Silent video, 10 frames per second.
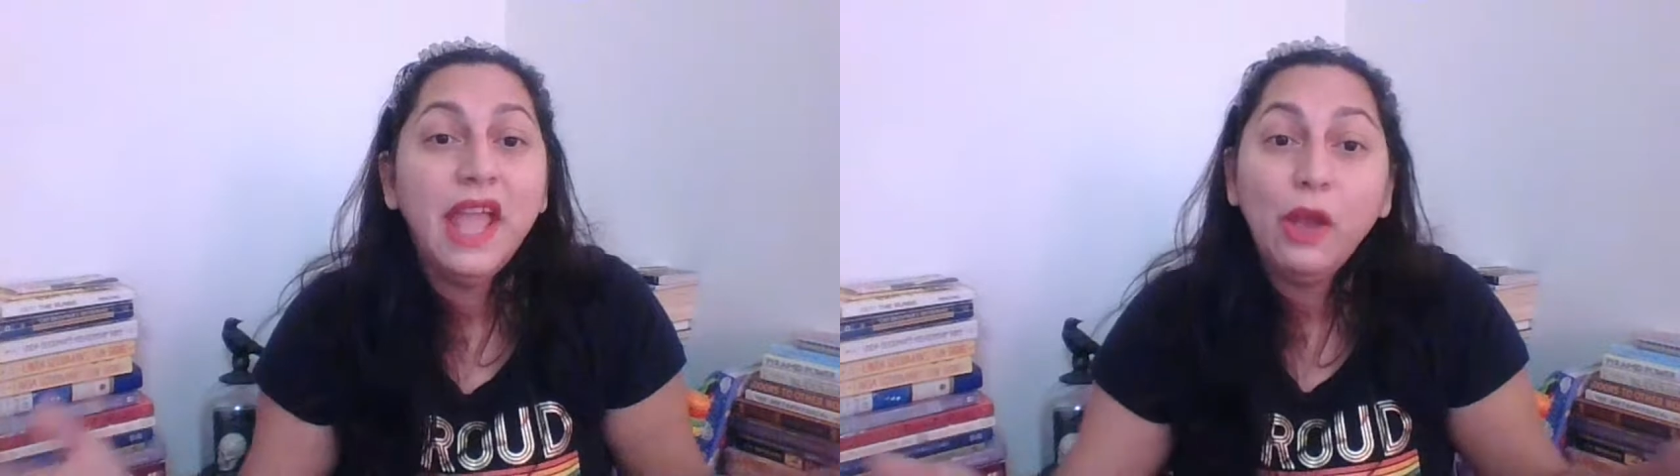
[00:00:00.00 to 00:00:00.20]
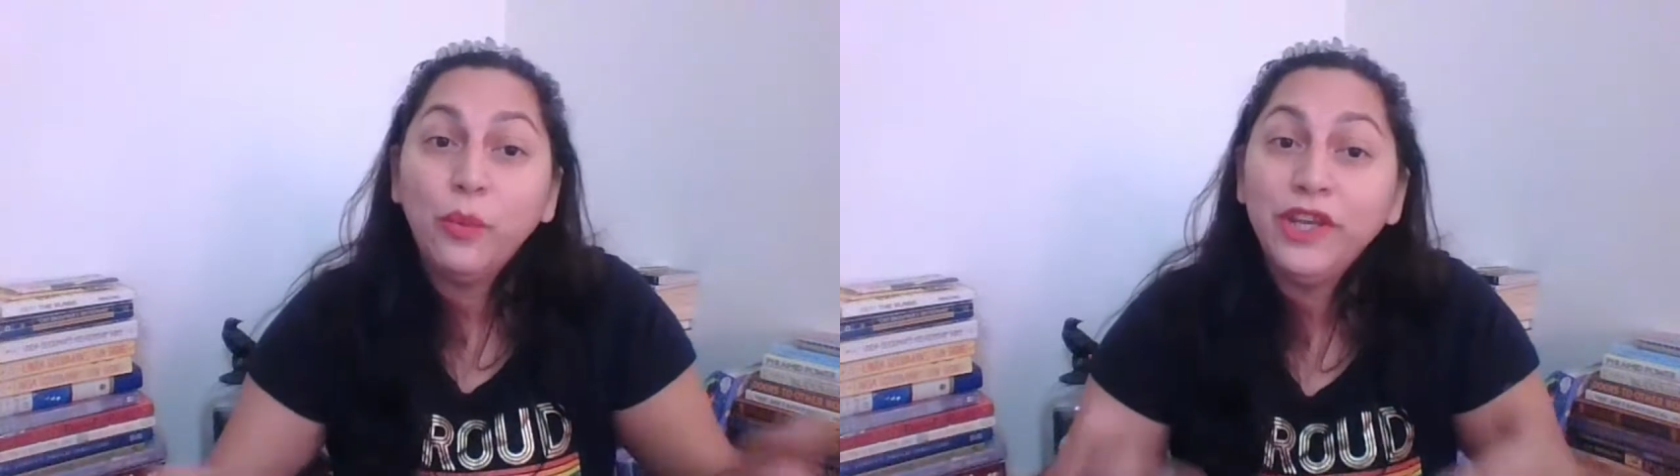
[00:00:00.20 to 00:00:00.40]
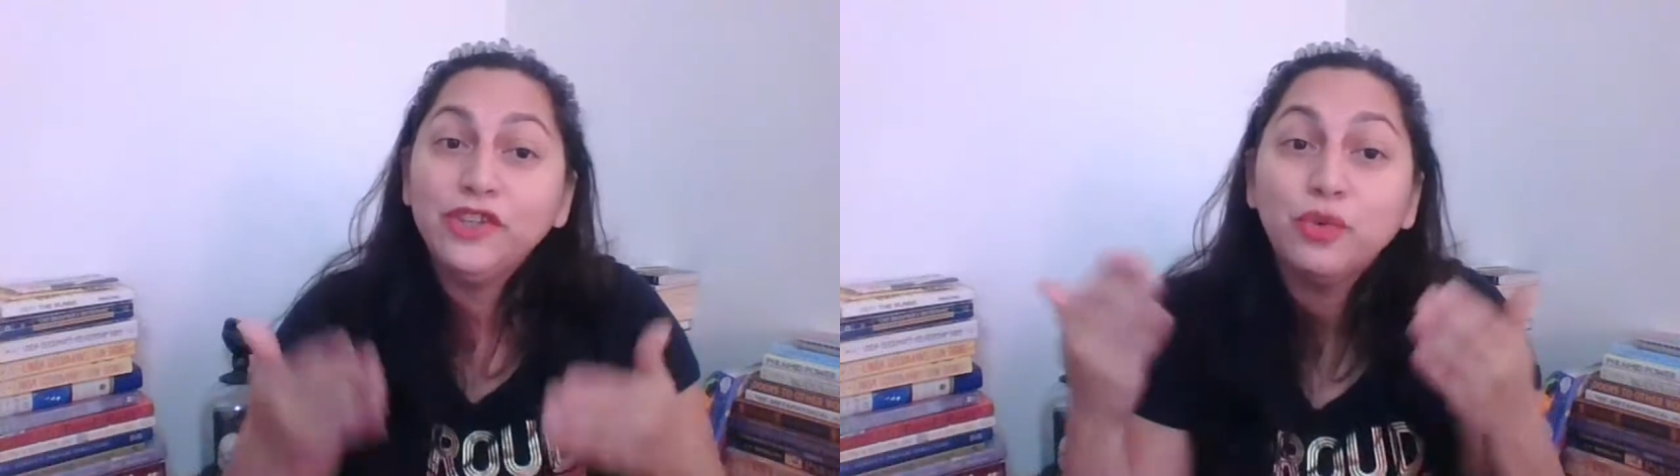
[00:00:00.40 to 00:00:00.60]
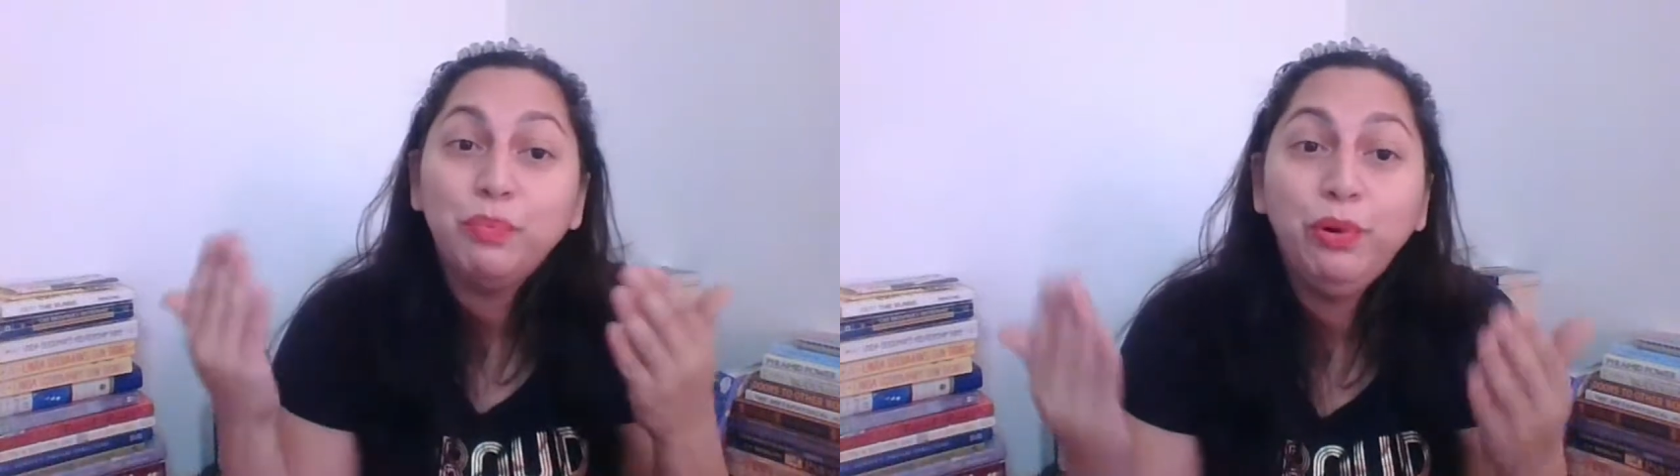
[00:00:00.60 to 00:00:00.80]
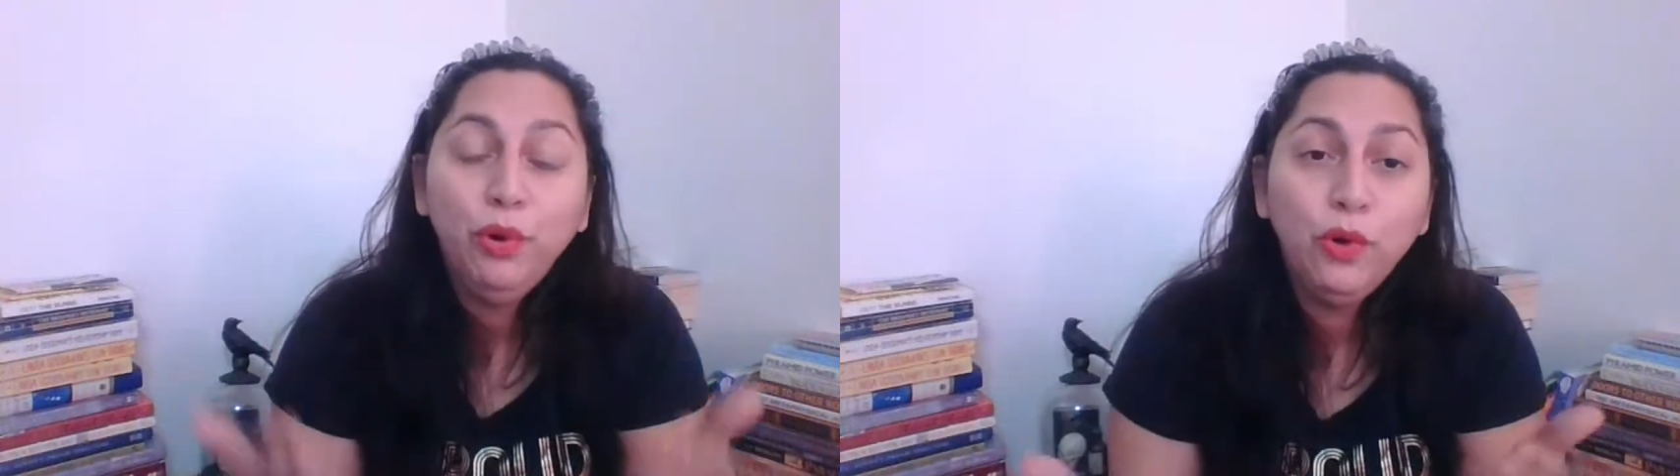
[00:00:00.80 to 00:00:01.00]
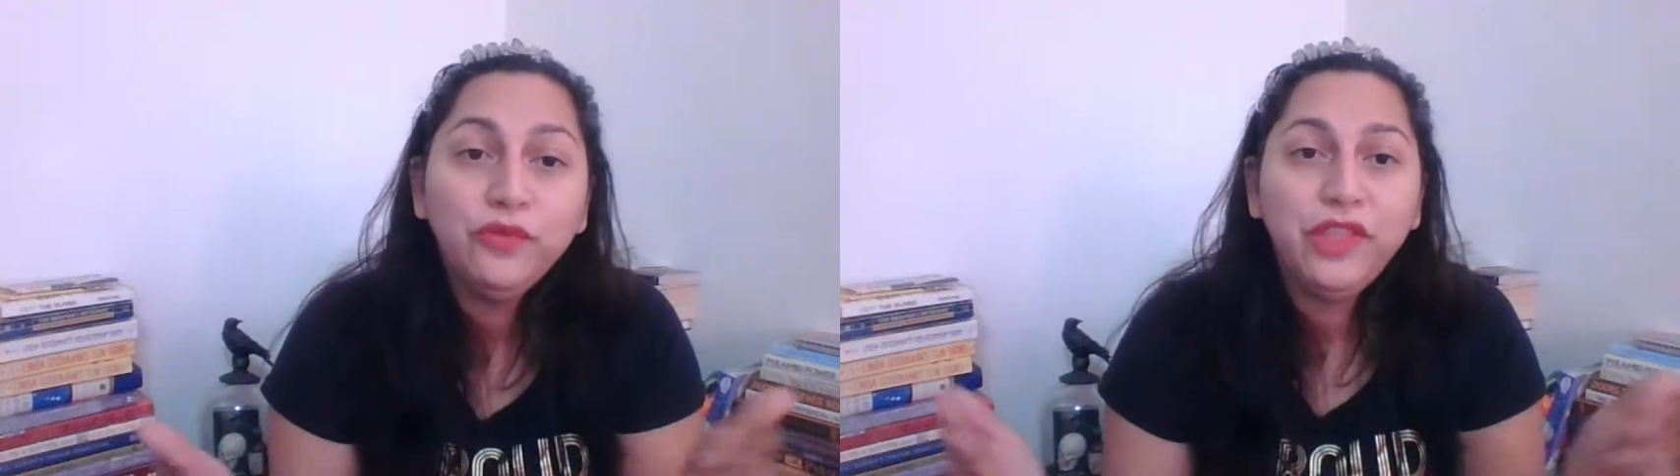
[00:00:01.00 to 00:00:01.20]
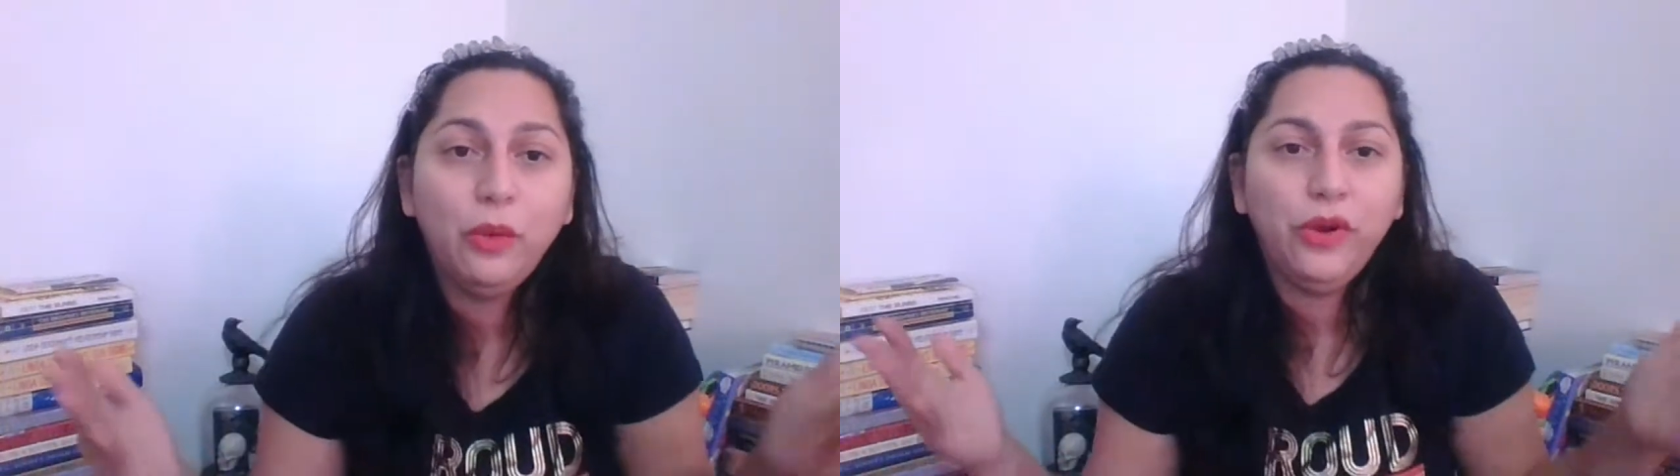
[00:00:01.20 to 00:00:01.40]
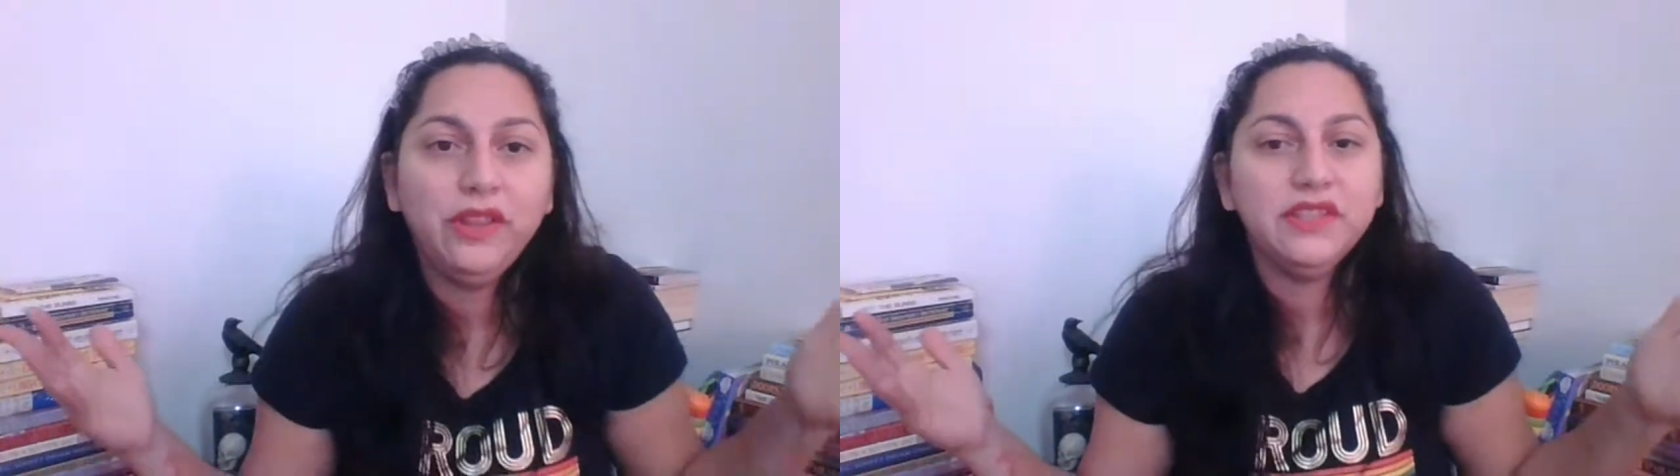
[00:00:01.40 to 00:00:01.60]
And we need to prove
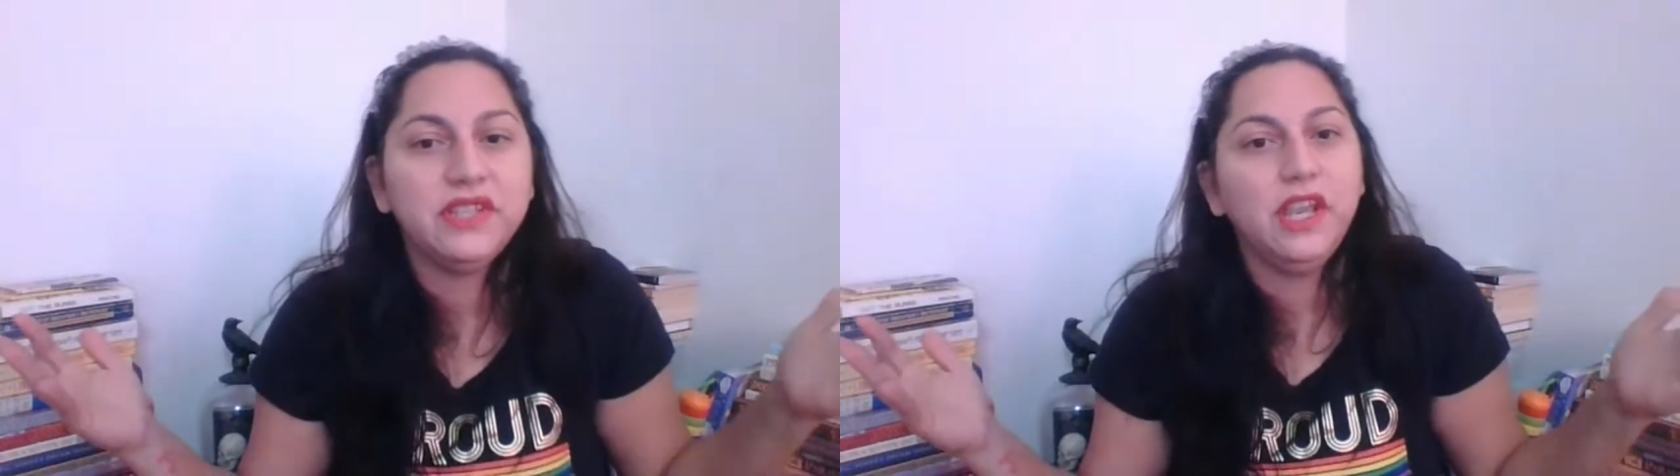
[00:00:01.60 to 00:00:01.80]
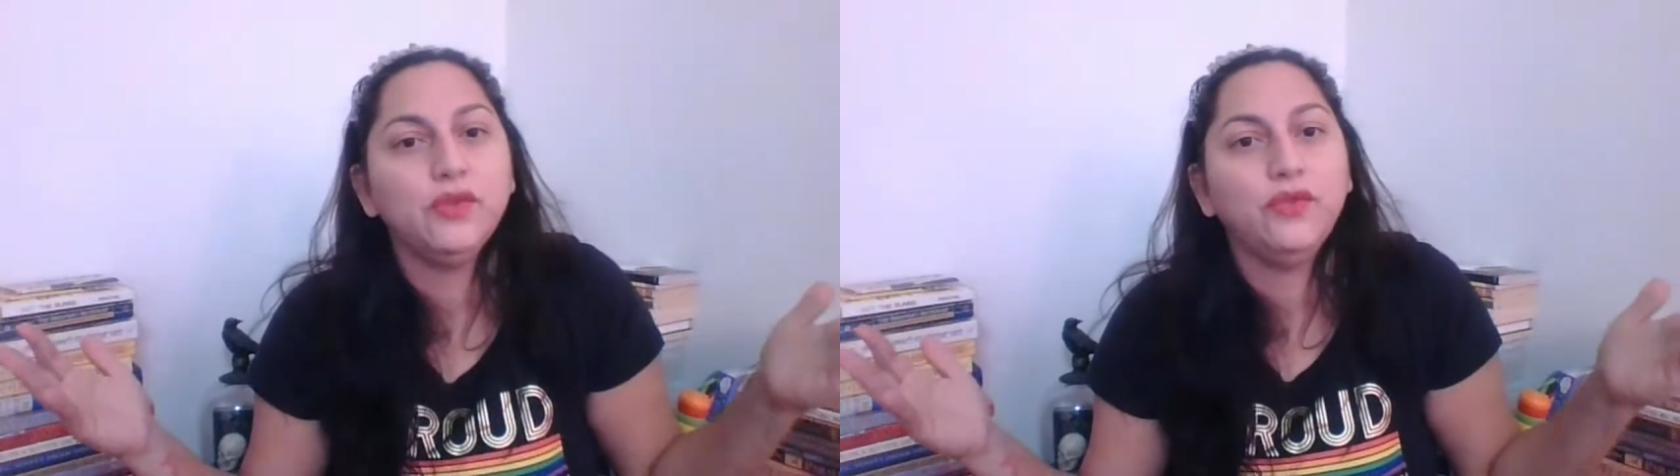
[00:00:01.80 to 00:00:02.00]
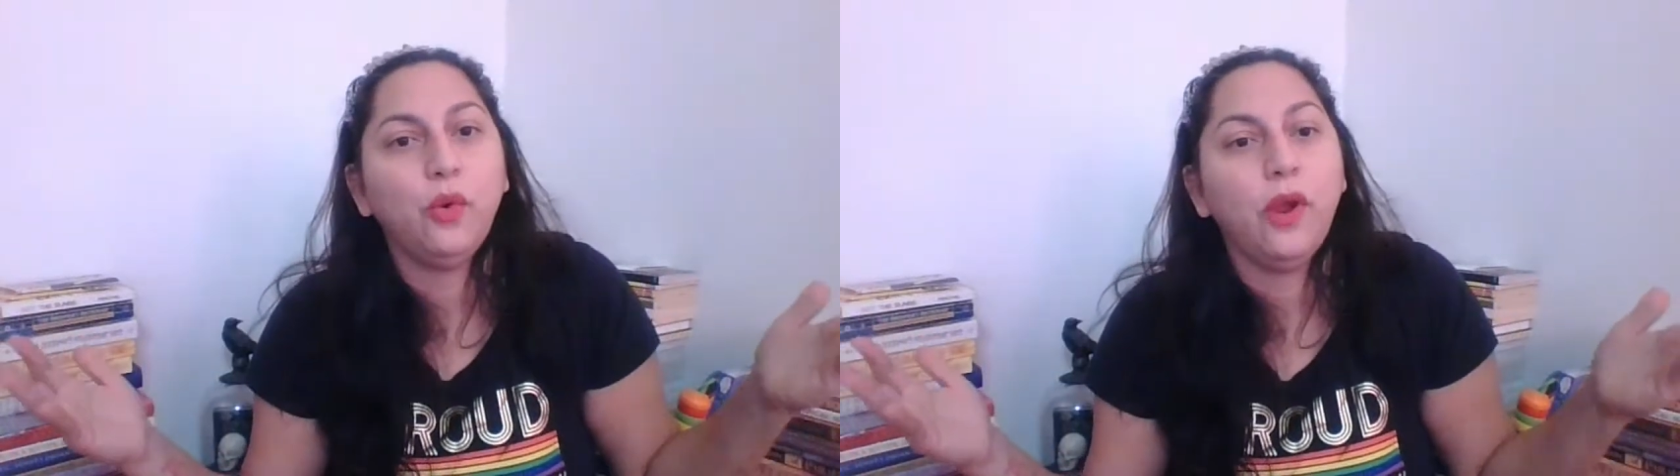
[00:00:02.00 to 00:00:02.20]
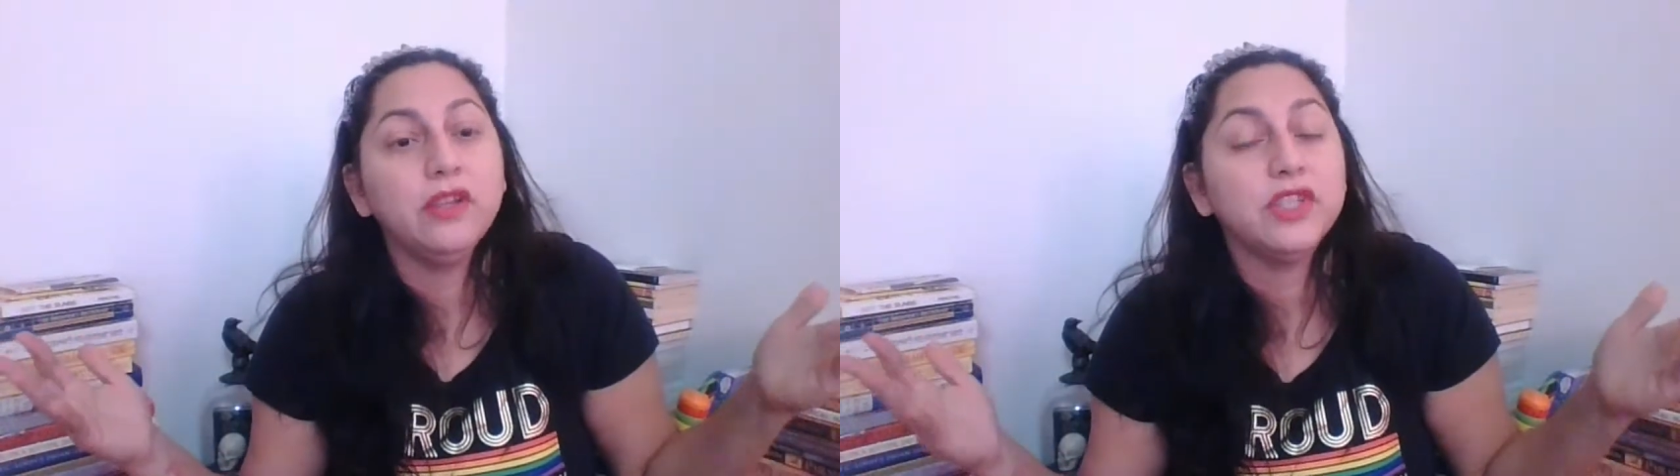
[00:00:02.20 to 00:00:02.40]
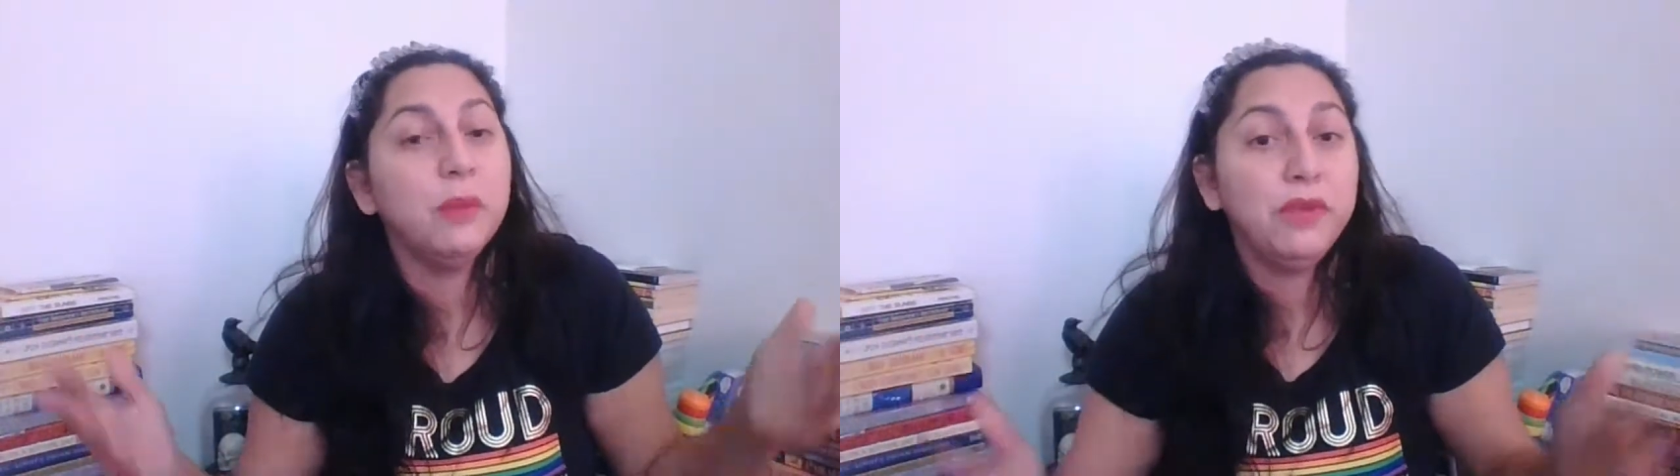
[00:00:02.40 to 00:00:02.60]
that we're in this age of Aquarius.